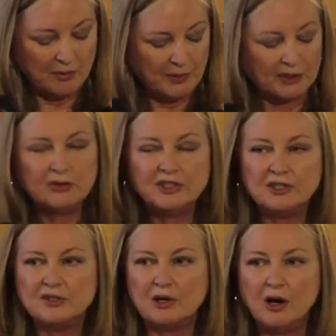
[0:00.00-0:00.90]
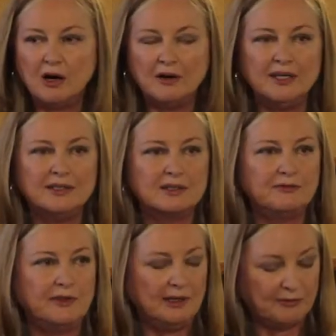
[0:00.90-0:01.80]
But Christians are its
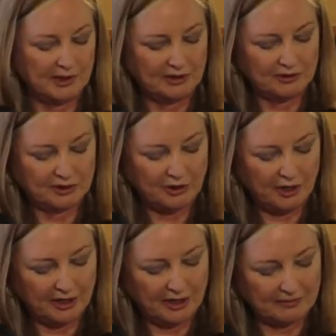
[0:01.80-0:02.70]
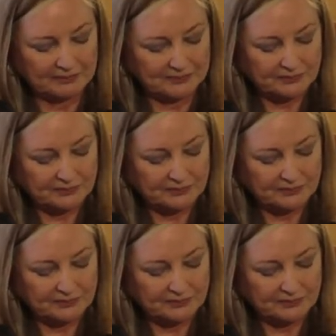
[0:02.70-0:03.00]
favorite target.